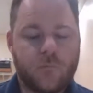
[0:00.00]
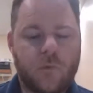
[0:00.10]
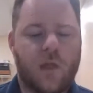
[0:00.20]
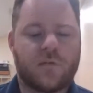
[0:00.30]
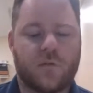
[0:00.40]

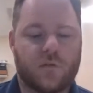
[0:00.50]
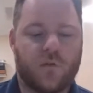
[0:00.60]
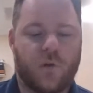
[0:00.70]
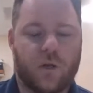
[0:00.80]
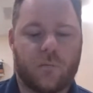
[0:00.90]
as their
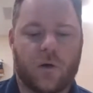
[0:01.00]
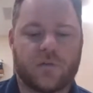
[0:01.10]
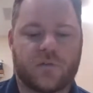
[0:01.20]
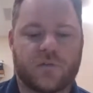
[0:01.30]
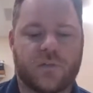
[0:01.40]
two-headed
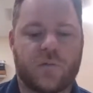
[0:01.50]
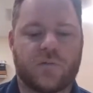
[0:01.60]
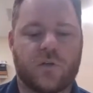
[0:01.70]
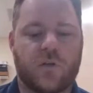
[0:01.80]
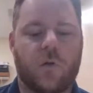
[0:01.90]
monster seems
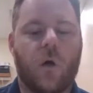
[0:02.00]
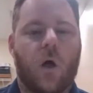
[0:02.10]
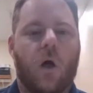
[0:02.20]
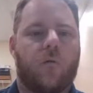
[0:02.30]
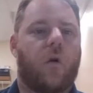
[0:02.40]
to do,
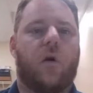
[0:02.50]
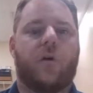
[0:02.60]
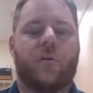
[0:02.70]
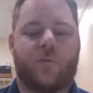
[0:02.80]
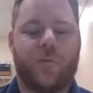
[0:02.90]
for
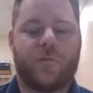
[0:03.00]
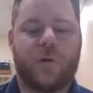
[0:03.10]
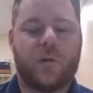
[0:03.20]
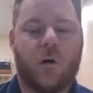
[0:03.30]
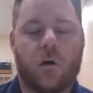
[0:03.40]
150
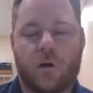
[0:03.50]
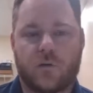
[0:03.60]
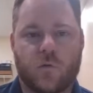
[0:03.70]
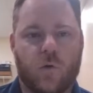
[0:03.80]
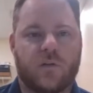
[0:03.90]
yards,
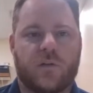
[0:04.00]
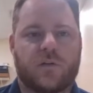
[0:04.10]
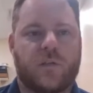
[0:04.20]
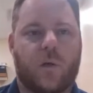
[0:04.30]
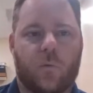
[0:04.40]
a 1
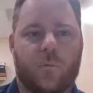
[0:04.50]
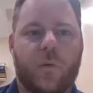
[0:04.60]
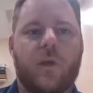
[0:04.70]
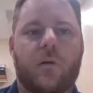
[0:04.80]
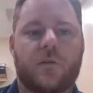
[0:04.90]
touchdown with
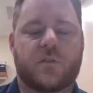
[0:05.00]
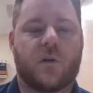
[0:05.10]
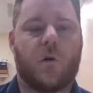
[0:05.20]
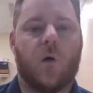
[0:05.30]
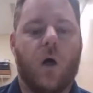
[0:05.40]
Peters.
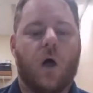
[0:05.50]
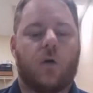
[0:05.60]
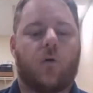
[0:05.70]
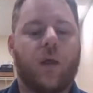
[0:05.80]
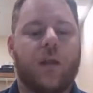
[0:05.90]
So
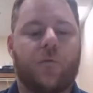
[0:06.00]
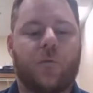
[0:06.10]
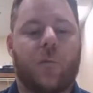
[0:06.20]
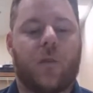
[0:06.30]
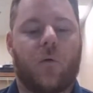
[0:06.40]
great
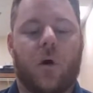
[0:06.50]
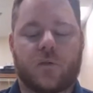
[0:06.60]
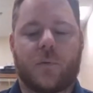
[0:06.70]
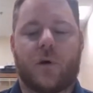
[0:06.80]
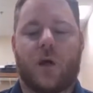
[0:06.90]
effort by the
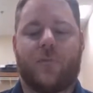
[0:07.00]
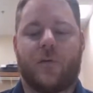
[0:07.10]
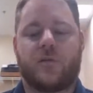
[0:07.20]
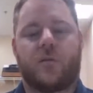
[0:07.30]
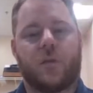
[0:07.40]
Washburn
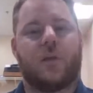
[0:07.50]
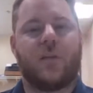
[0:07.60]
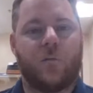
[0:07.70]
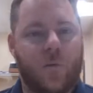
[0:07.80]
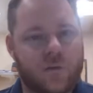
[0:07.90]
offense. You think
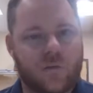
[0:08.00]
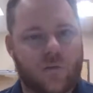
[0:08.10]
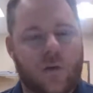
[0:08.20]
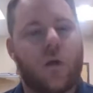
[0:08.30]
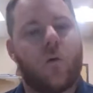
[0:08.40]

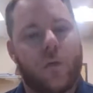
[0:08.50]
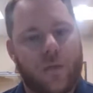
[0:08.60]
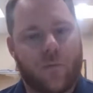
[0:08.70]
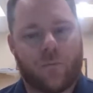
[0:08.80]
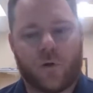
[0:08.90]
defensively, they
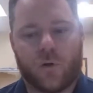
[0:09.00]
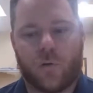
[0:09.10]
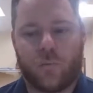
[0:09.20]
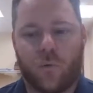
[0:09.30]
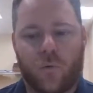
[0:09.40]
give up
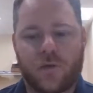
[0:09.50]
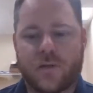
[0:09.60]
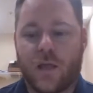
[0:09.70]
31 points.